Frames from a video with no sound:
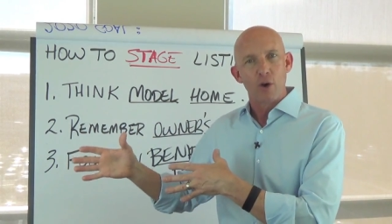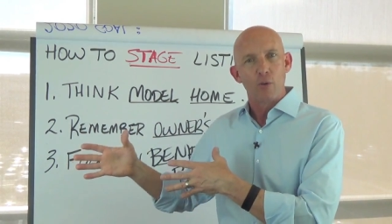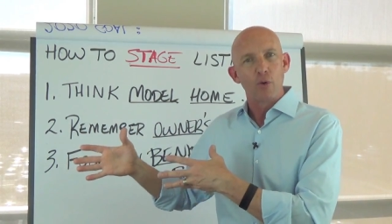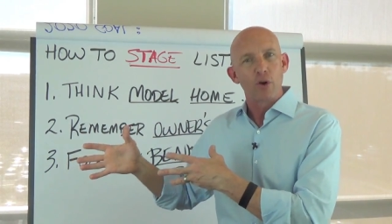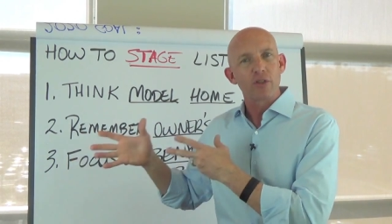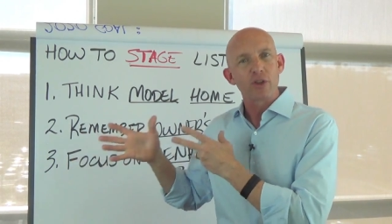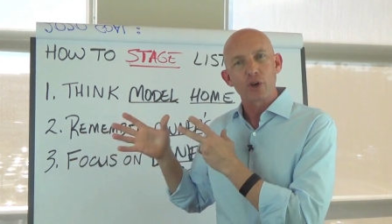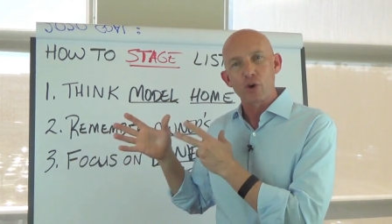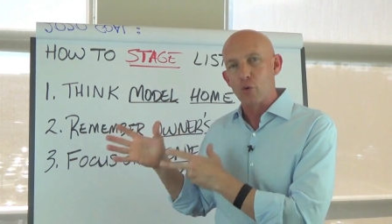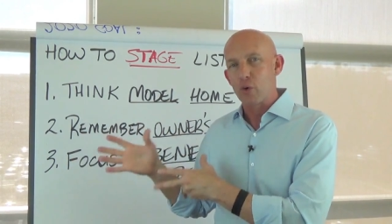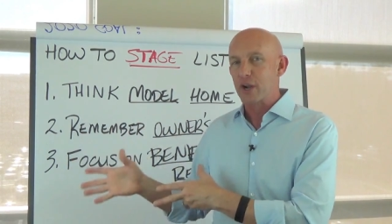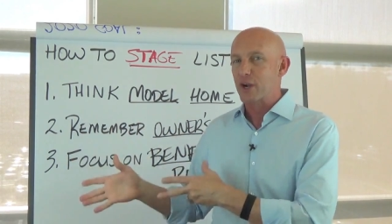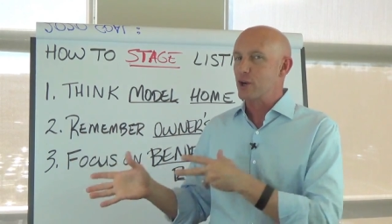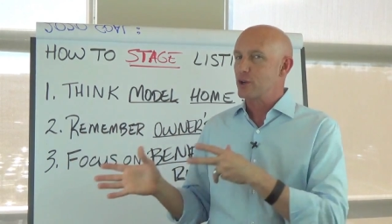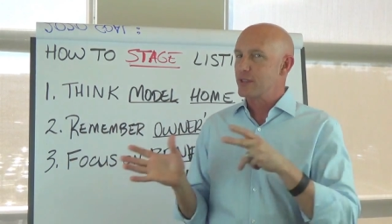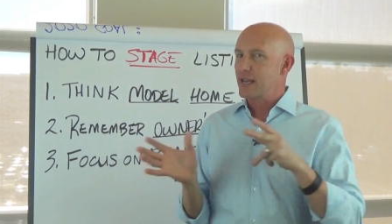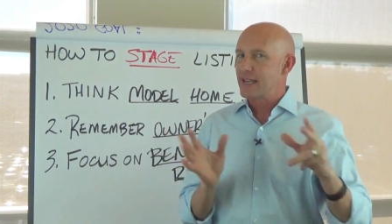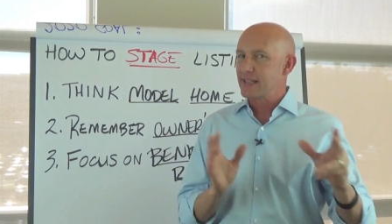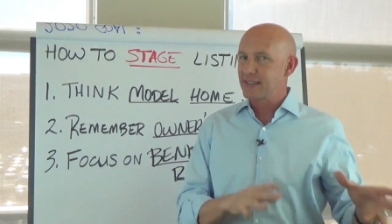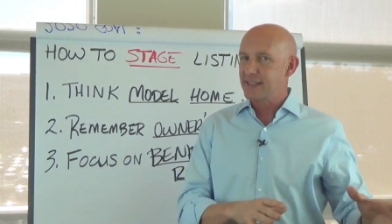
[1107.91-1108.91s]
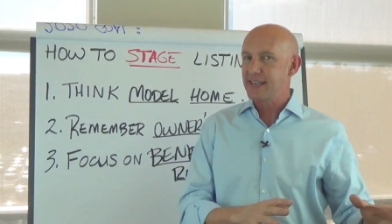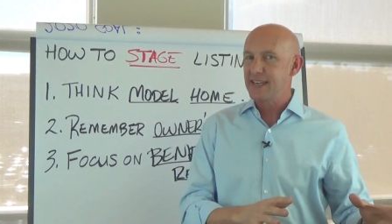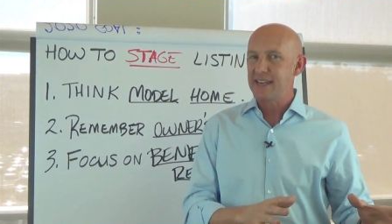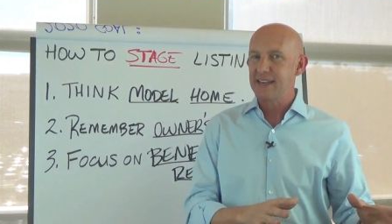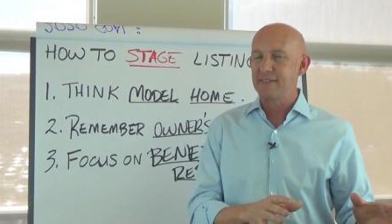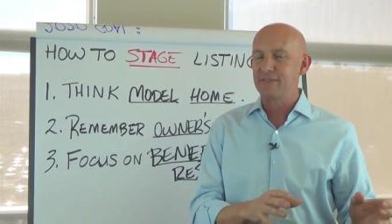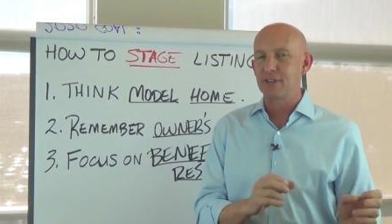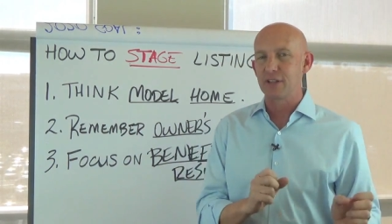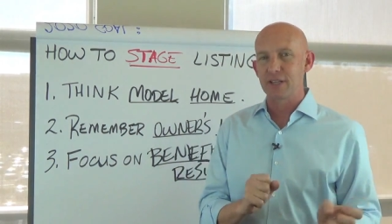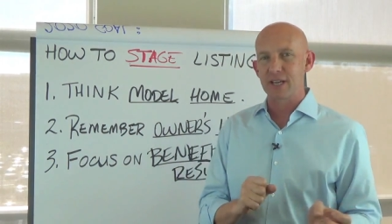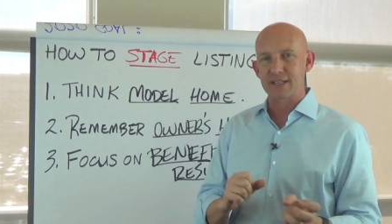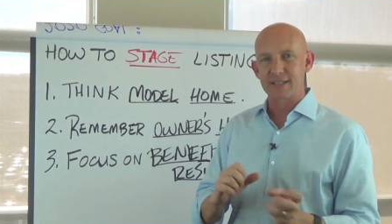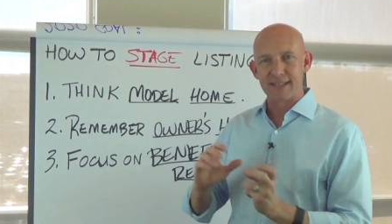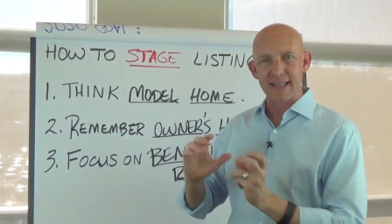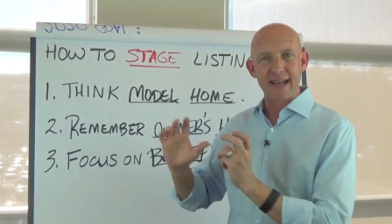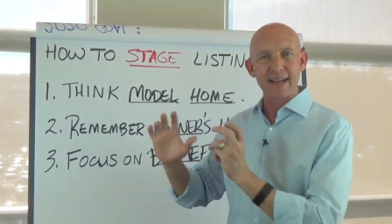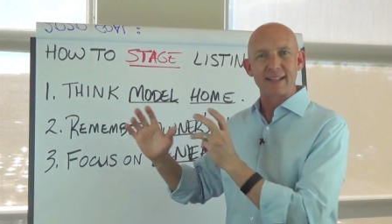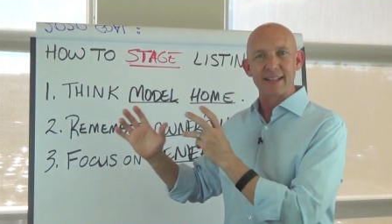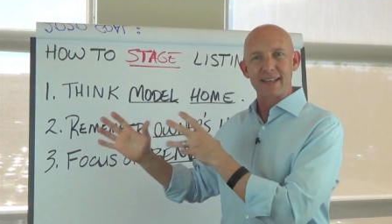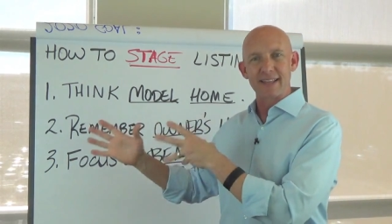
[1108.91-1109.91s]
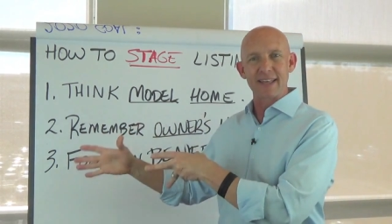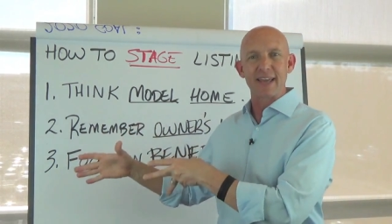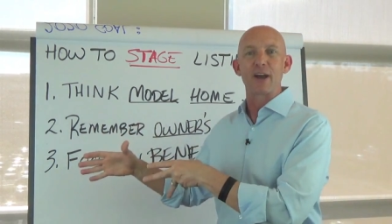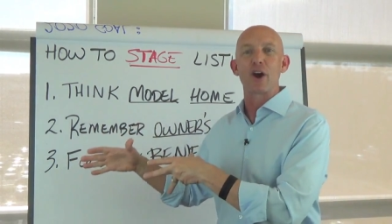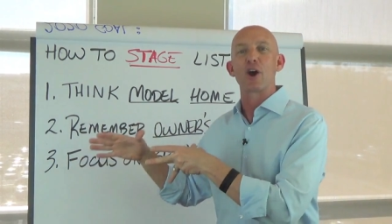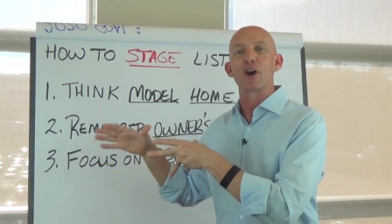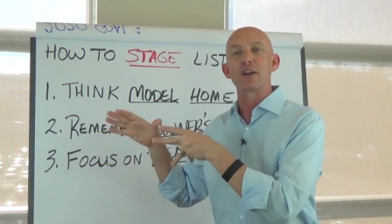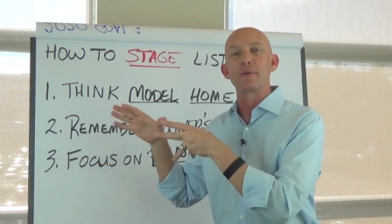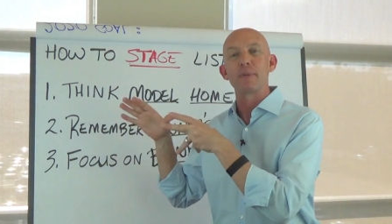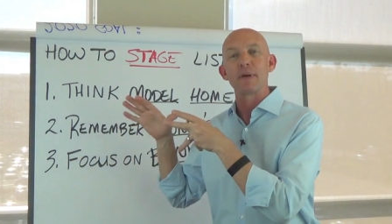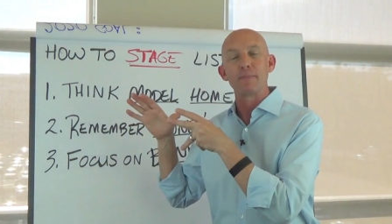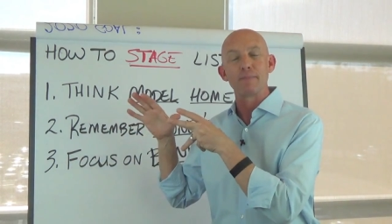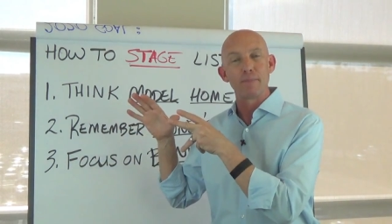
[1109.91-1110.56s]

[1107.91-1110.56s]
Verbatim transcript: Well, the quicker they leave, the less likely they are to